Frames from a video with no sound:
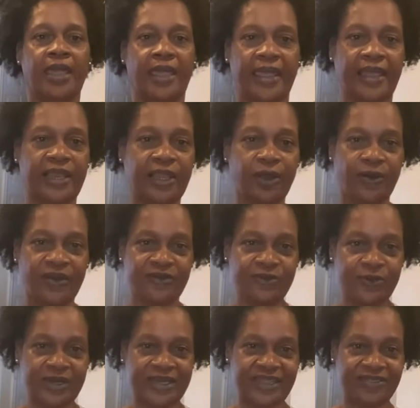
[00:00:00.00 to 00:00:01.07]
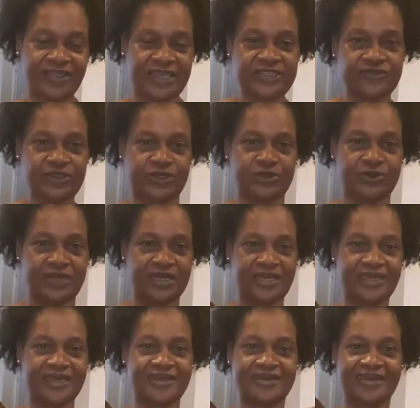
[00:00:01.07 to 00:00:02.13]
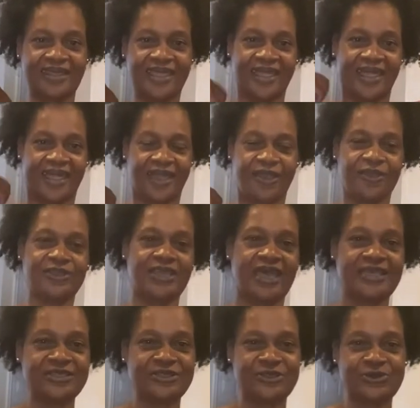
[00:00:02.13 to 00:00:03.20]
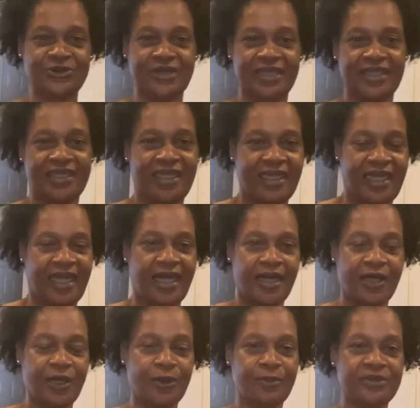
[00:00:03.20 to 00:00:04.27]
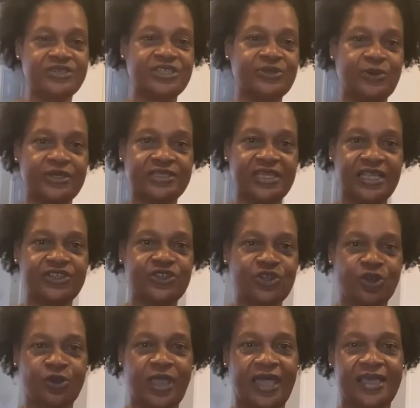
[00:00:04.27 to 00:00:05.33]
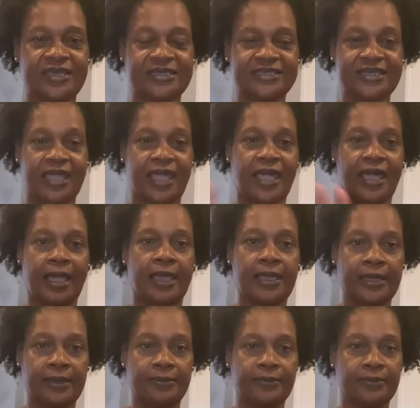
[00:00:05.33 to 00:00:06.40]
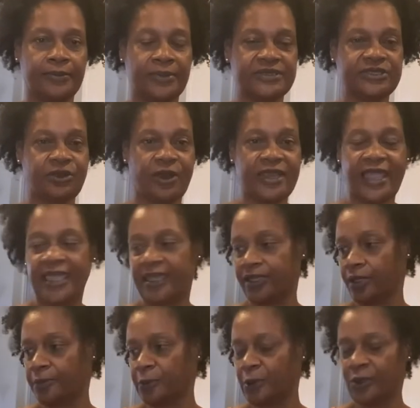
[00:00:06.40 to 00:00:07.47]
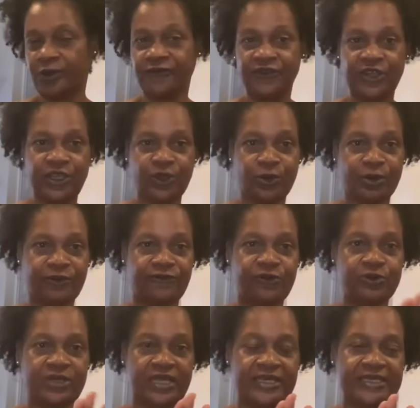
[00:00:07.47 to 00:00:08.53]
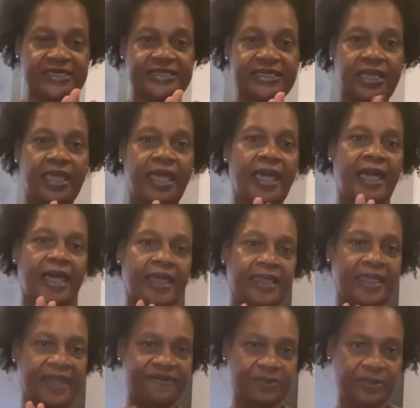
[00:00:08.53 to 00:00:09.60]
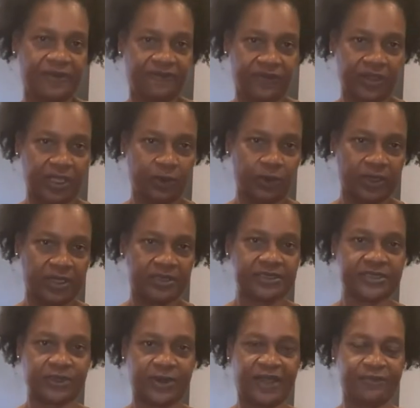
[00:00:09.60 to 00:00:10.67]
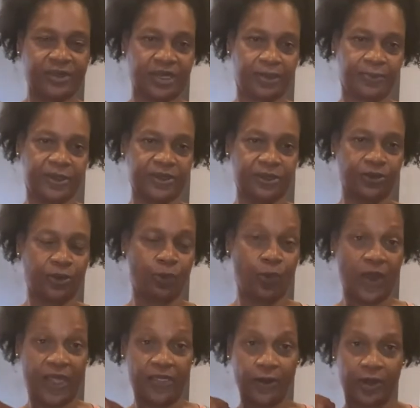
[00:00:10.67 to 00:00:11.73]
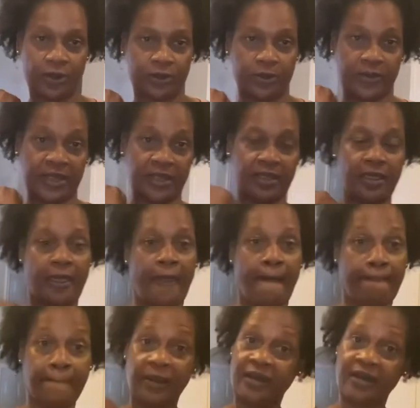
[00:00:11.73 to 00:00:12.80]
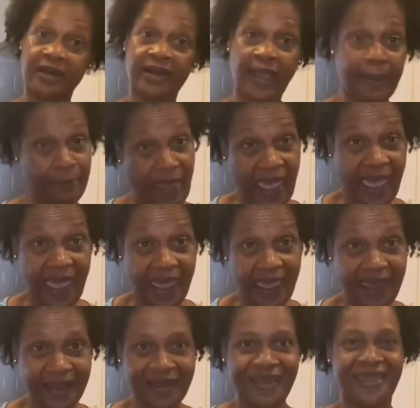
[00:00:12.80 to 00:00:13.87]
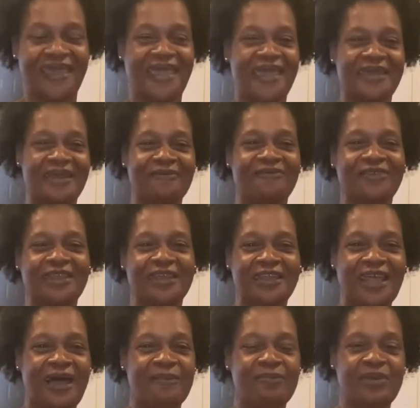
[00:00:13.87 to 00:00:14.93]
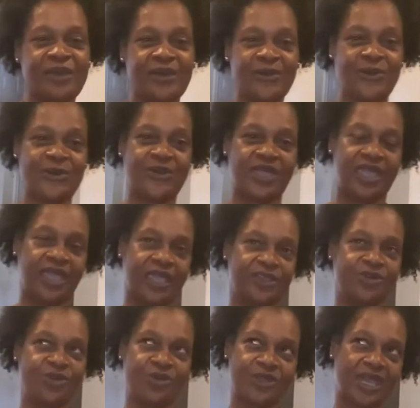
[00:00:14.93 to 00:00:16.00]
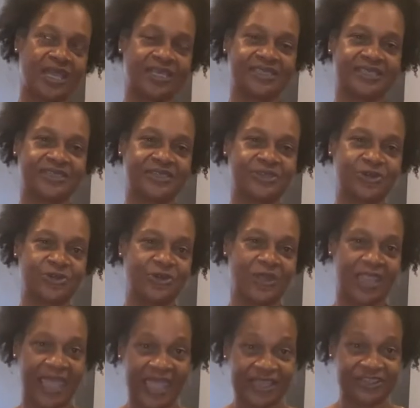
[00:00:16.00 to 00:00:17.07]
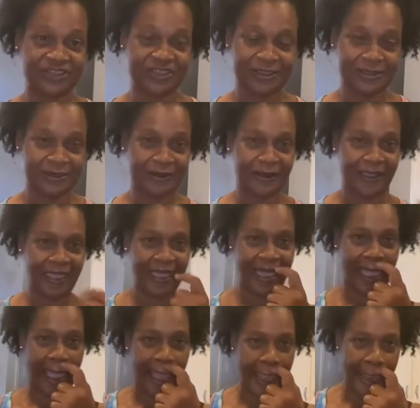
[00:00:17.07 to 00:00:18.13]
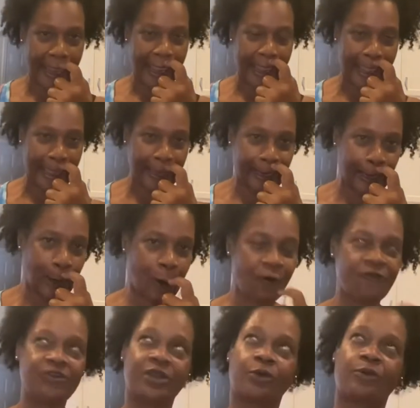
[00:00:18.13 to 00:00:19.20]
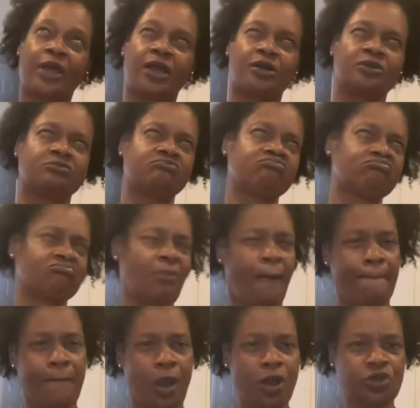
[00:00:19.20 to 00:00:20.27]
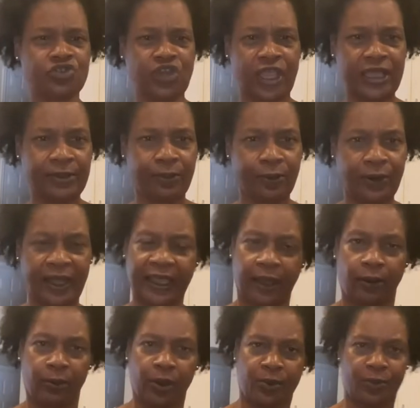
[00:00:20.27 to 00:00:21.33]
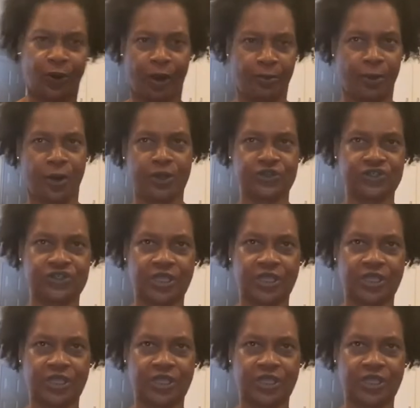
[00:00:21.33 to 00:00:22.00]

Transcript: Hello everyone and thanks for tuning in. How are you guys doing? Um, I just want to let you know guys, I'm sorry I hadn't uploaded a video in a few days. I haven't been feeling well, so I've been up under the weather a little bit, but I'm back and I'm feeling a lot better. You know, guys, as I told you on last year, I had COVID around March, April, I can't remember around March.